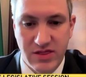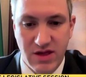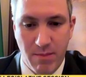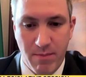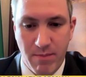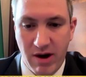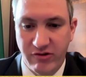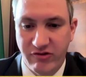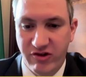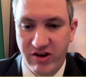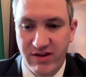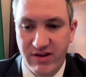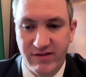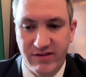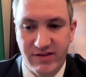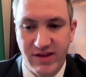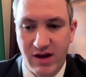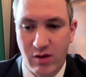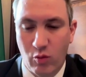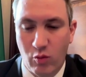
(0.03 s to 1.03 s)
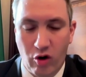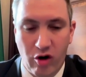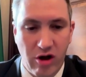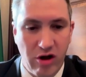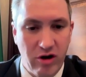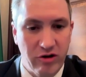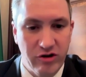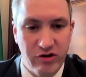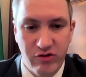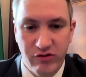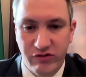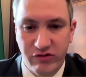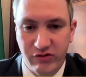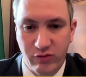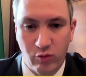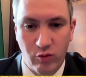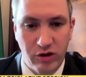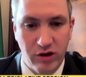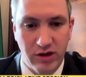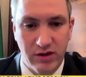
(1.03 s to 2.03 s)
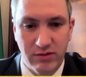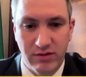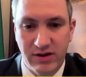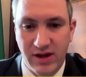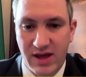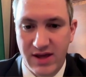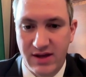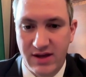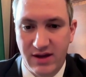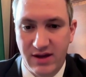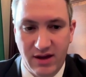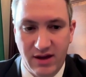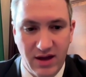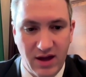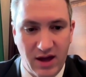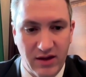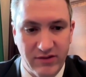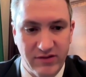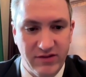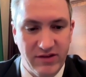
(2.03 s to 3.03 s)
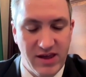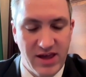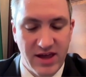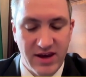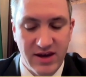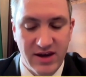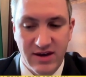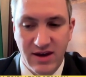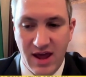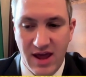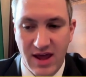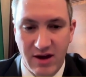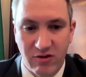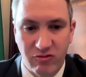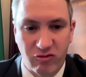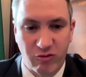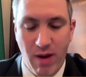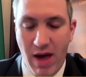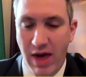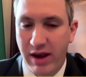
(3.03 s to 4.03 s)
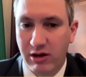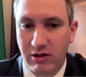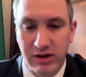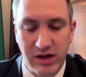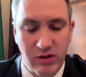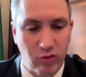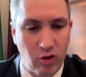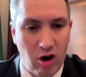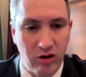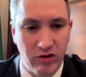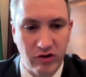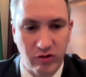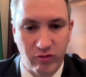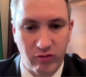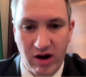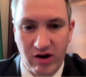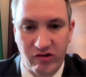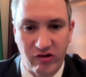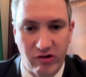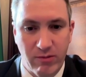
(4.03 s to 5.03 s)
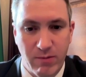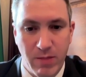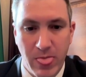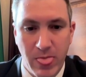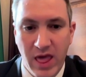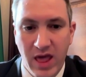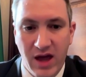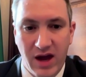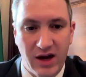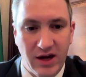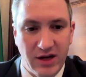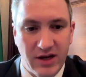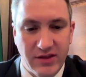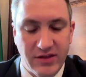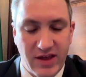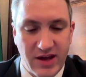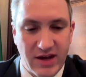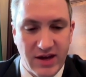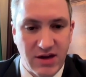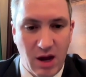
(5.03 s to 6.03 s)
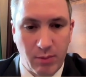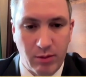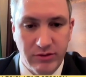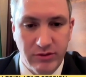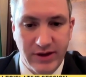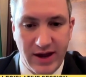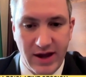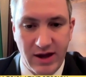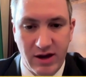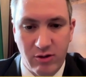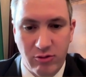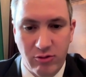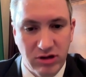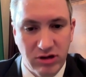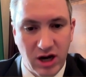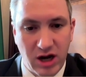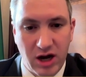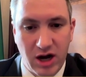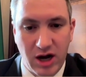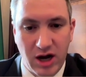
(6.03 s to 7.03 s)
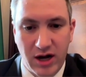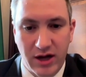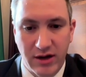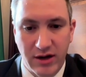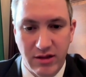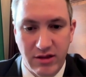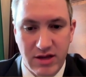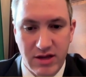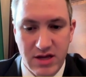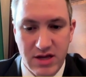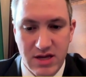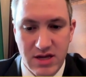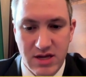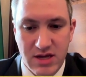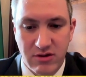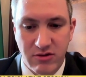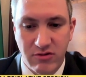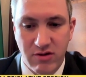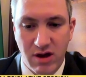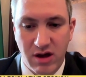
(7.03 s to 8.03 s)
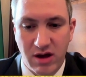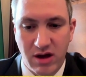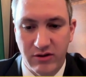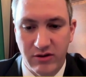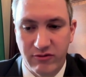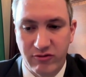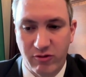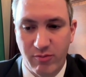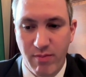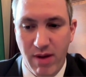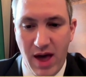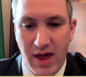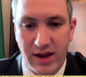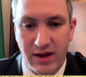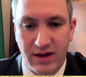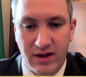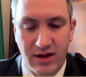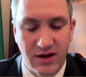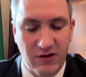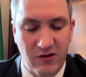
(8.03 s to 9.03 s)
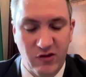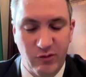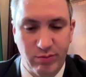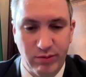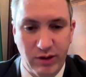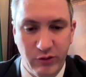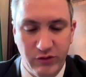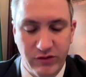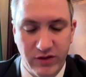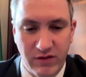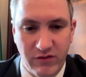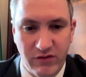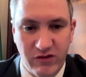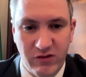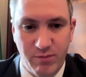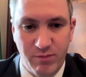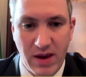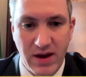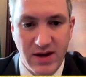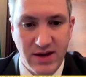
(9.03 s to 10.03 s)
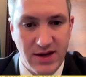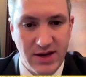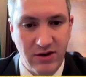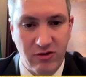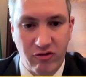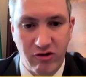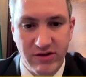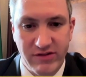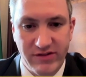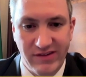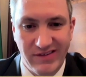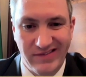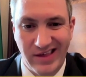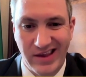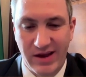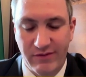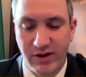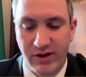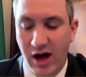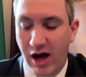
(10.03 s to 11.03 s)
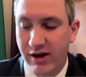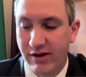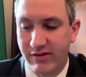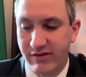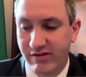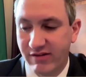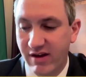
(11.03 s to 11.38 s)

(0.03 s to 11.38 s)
budgets that were introduced would take us in a dramatically wrong direction. They double down on the dramatic and explosive spending increases that have got us